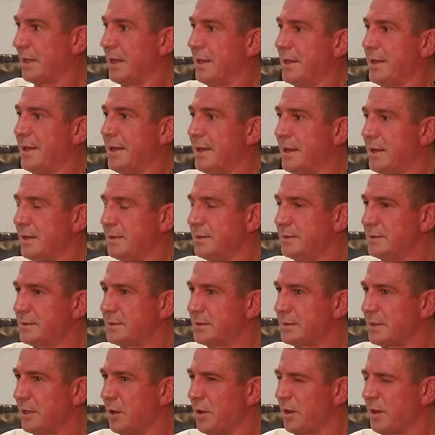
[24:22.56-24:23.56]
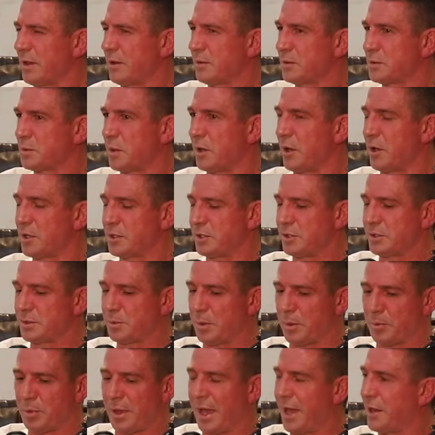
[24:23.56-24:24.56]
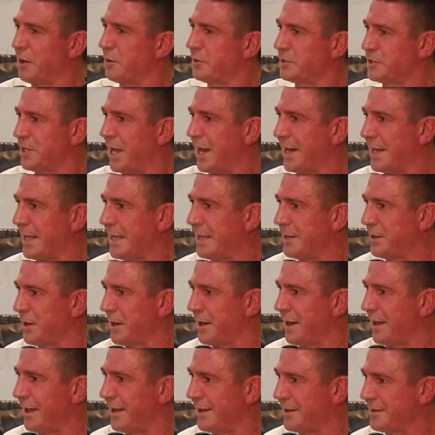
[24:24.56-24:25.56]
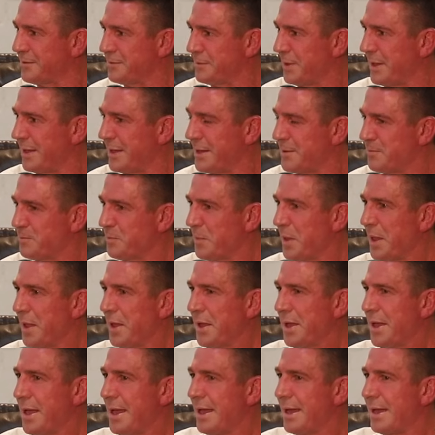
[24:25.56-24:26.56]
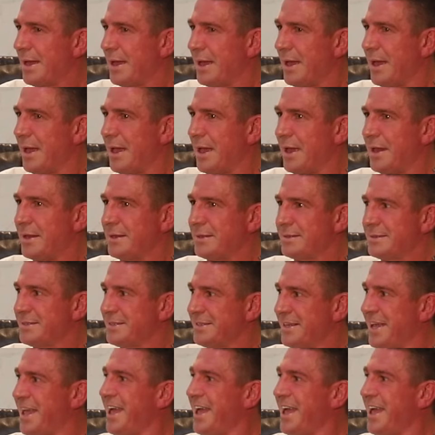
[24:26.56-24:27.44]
And I think it was when I used to be playing on Juddy. I don't know. And